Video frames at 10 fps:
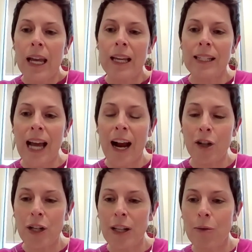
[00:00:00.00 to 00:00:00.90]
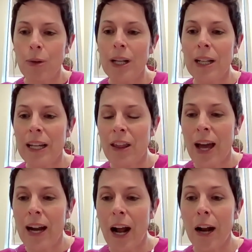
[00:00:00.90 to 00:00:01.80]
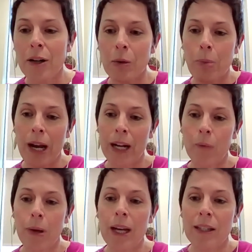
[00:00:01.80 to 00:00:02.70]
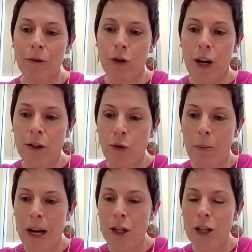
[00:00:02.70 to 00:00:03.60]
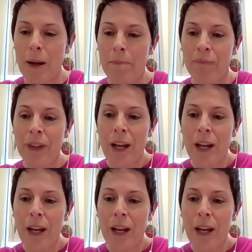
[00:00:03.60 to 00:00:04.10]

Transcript: is actually really that underpinning piece of transformation.